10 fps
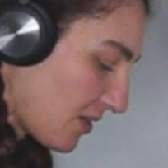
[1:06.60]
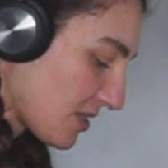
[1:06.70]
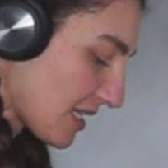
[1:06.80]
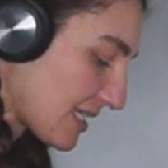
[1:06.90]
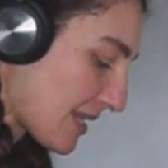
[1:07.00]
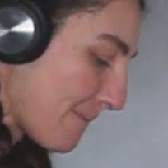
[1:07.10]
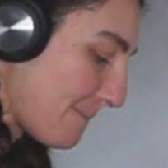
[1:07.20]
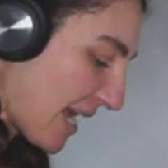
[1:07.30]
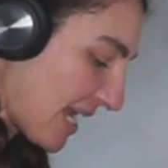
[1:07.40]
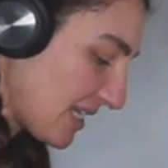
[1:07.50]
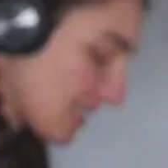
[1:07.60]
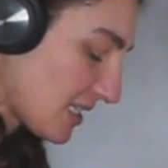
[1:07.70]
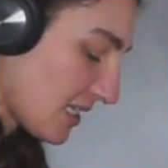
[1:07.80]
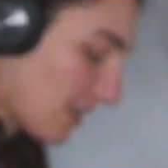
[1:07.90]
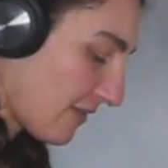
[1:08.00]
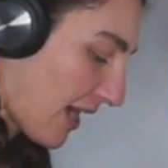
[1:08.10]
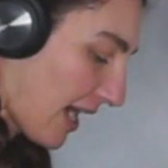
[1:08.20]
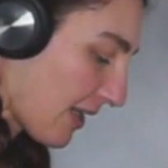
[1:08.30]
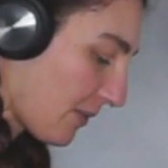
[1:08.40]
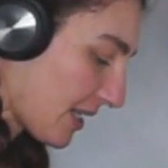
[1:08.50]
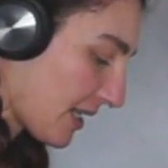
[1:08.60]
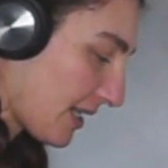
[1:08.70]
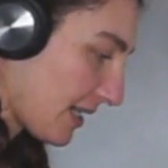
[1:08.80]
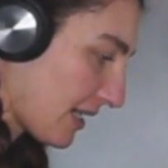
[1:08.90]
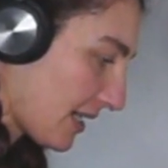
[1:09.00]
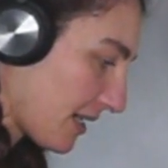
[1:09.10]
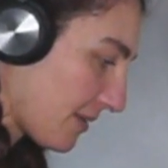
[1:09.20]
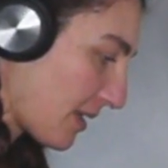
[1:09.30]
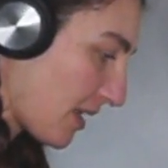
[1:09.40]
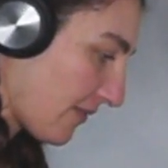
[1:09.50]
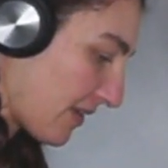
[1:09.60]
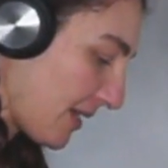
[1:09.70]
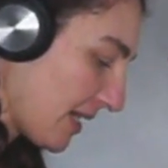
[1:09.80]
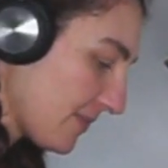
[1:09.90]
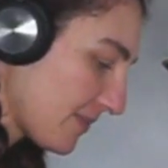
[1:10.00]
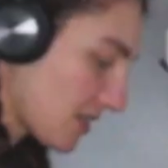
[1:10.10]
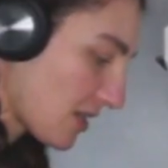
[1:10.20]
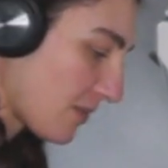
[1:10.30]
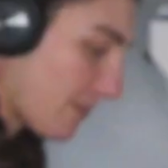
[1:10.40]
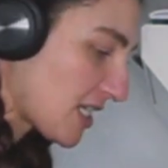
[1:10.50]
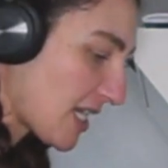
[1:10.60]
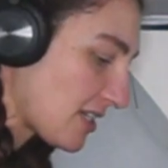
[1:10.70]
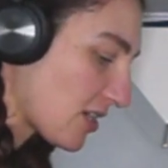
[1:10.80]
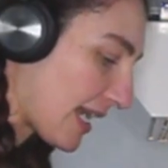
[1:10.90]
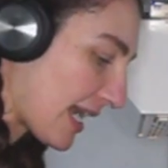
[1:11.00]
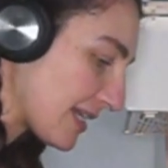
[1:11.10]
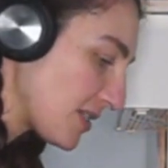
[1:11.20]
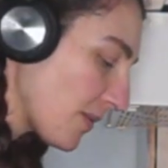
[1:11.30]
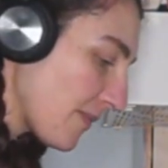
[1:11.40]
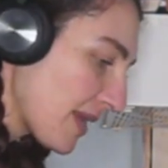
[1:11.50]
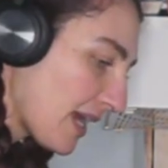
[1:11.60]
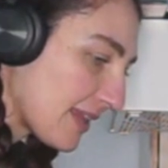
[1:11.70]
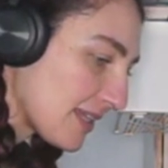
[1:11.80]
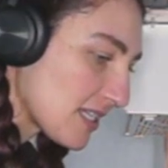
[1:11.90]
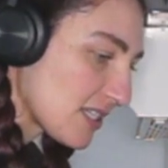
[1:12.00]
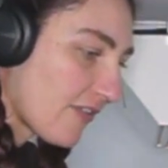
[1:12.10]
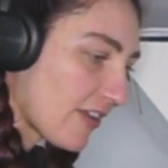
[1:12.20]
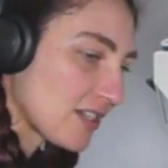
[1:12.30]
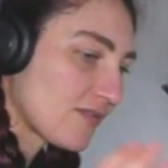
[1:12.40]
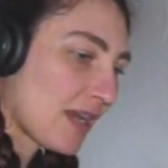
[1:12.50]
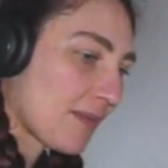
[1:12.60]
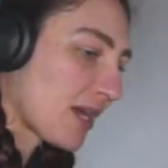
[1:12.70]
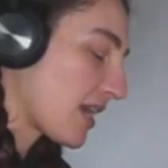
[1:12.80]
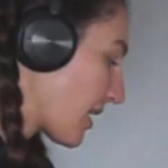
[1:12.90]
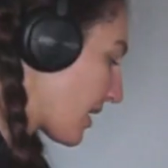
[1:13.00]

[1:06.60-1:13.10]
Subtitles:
as the base of our lovely meal. So, potato and lentil. And this is the first thing I'm going to